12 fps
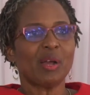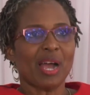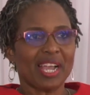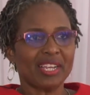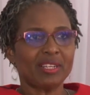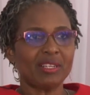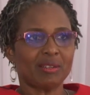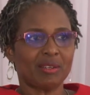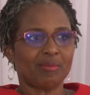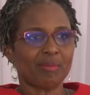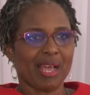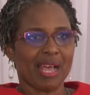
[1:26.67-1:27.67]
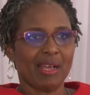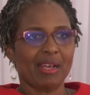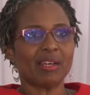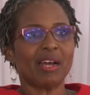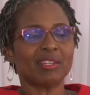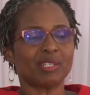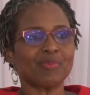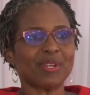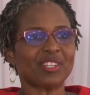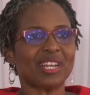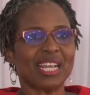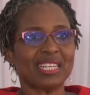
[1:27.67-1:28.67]
I
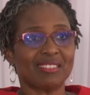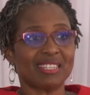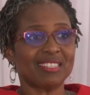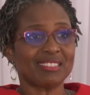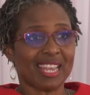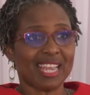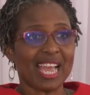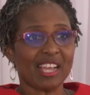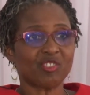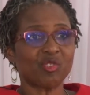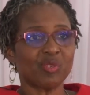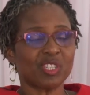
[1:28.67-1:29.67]
specialized in psychiatry,